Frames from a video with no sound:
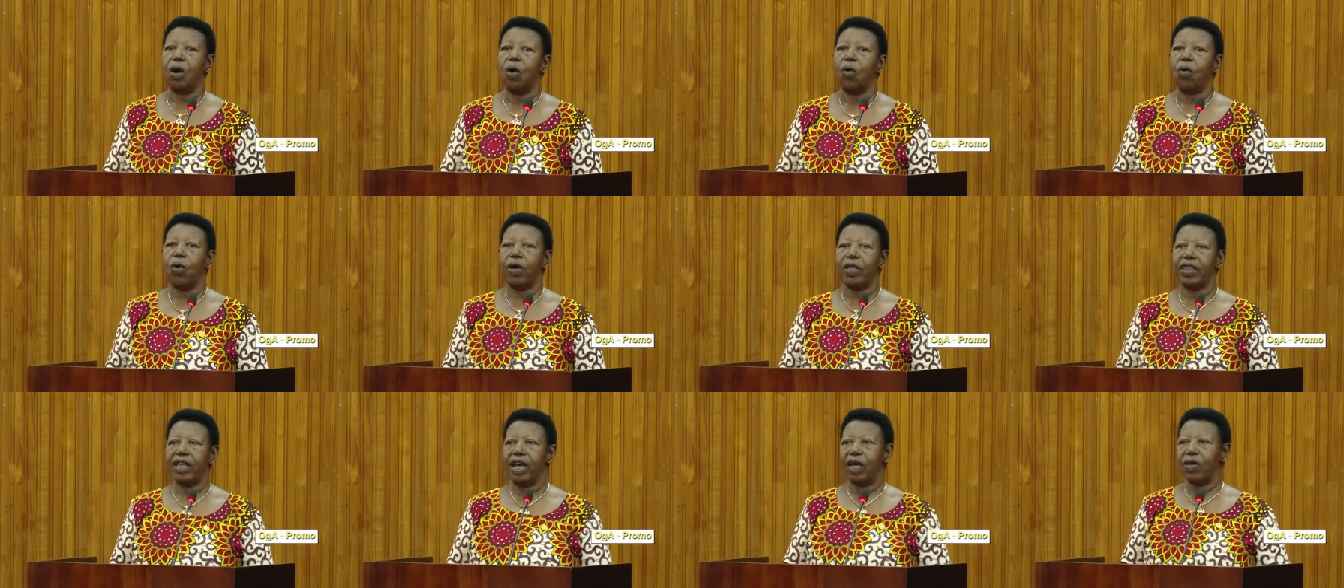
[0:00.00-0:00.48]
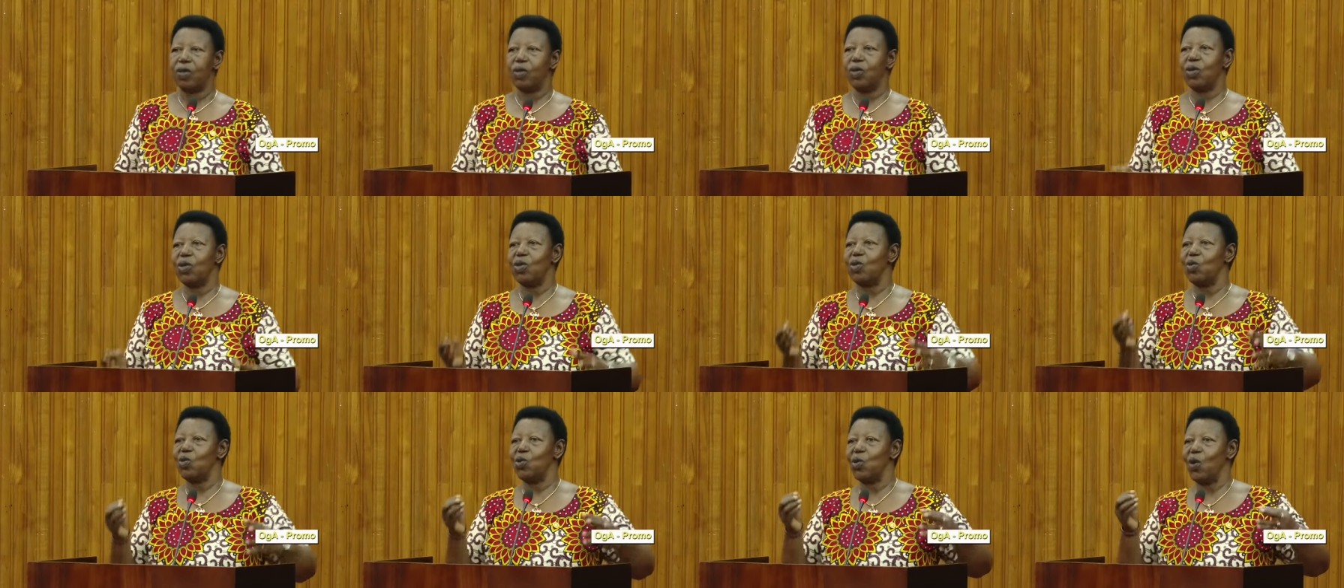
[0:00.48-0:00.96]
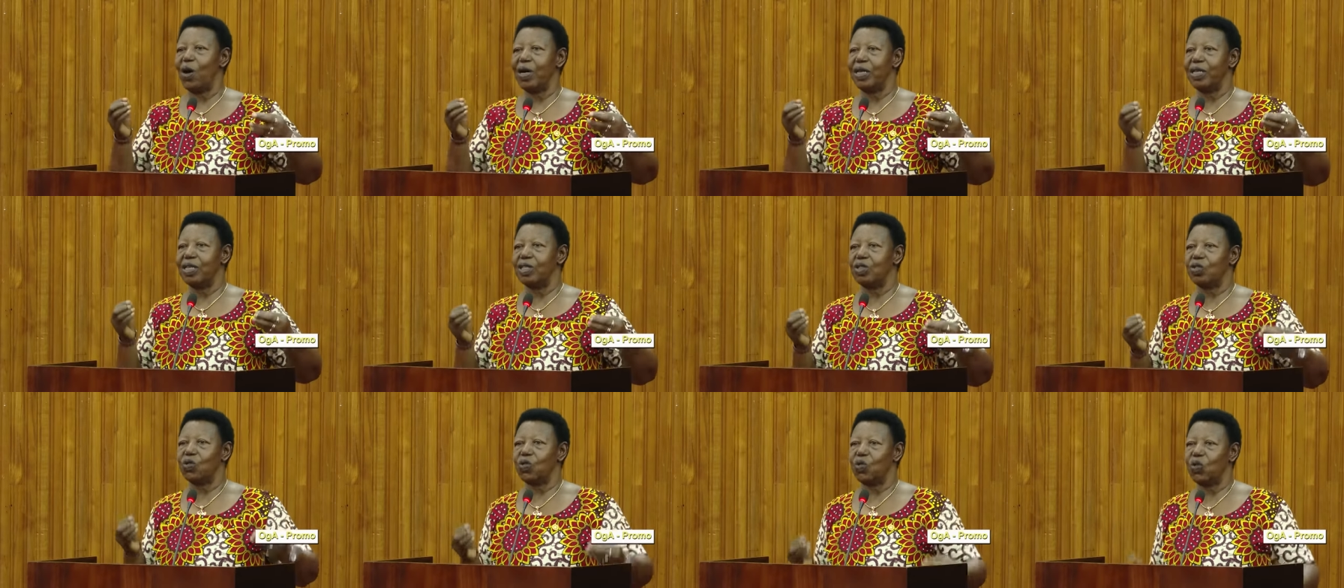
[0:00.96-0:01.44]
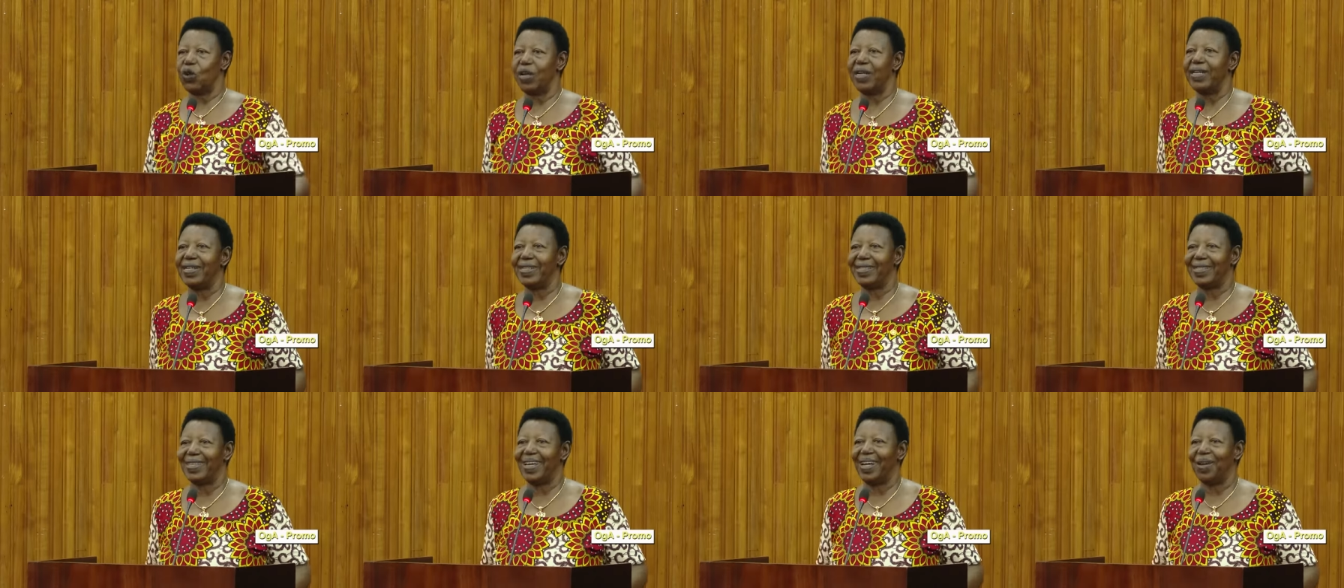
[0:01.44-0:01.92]
Whether you are
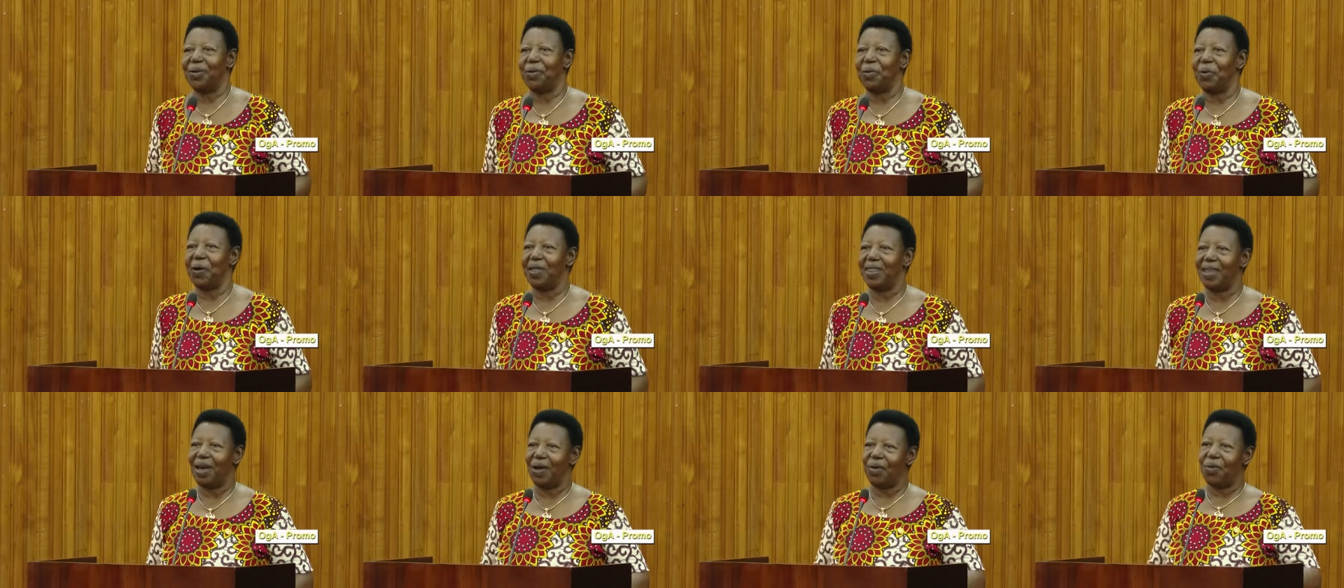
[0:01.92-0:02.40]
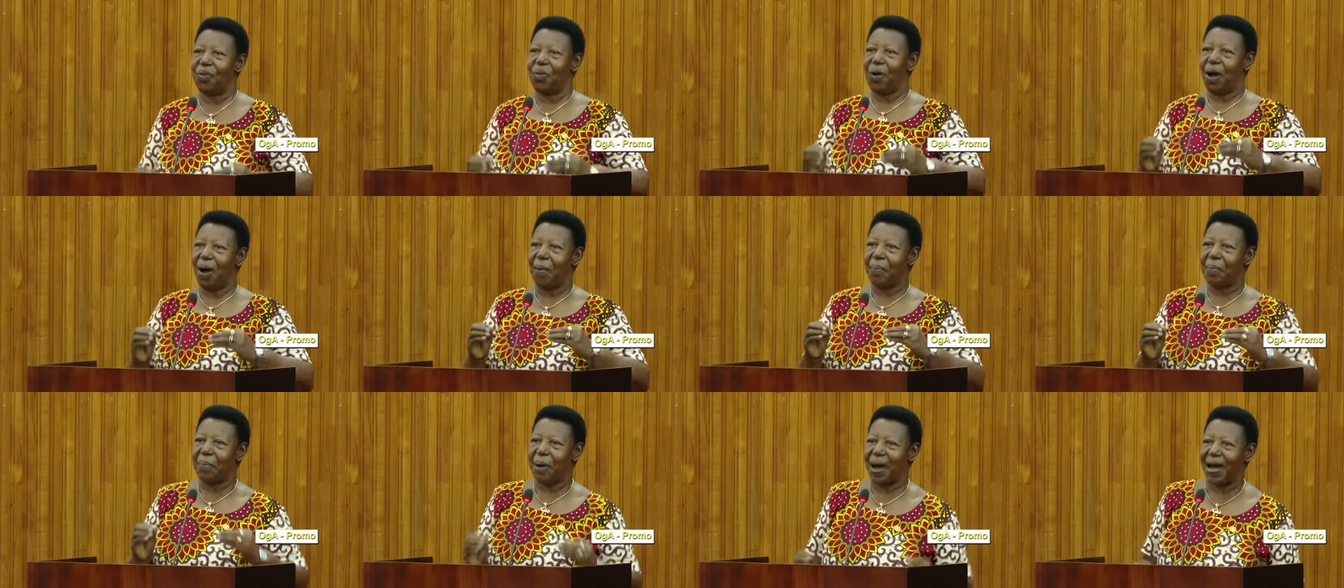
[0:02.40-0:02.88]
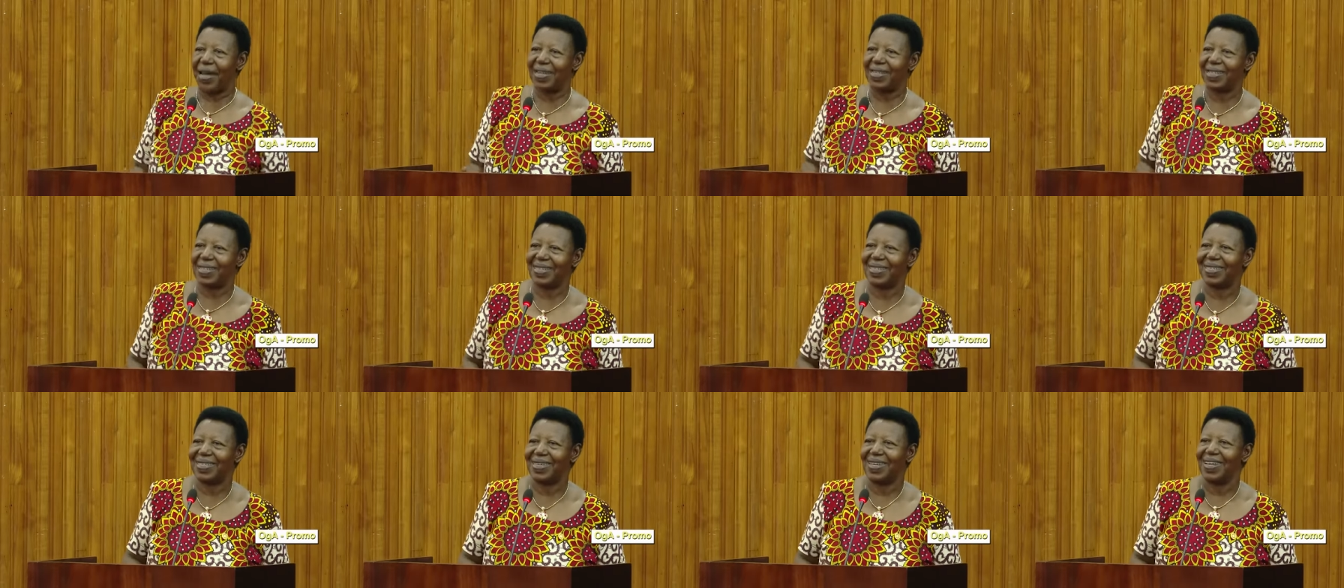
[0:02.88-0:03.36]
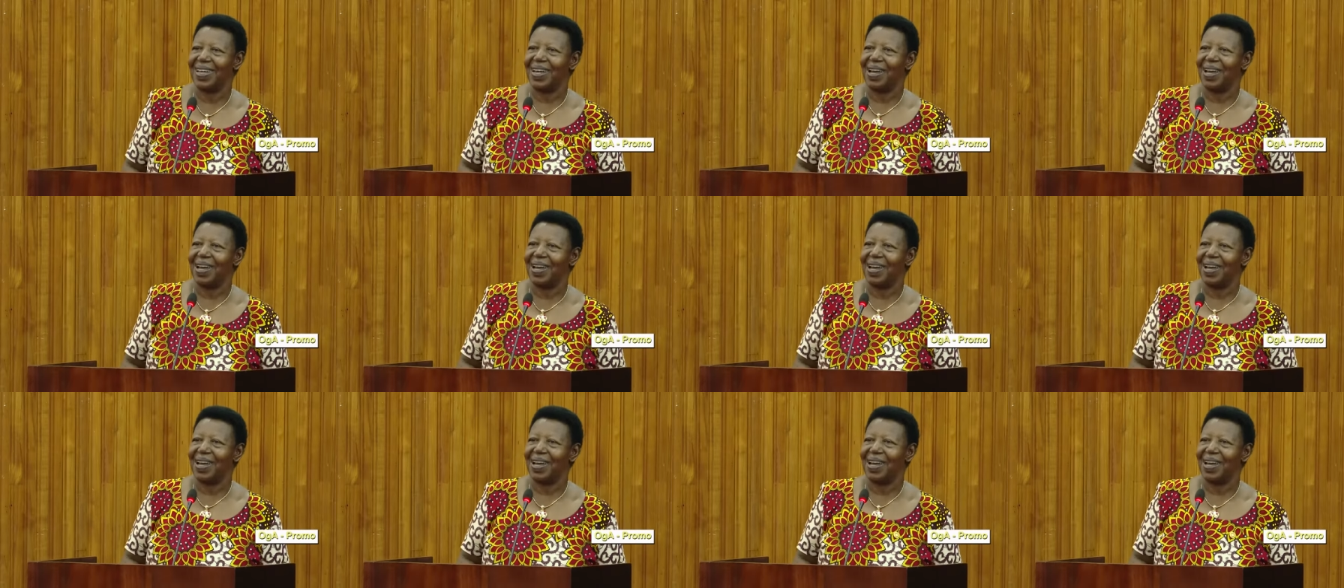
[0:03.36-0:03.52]
discredited, whether you are bashed,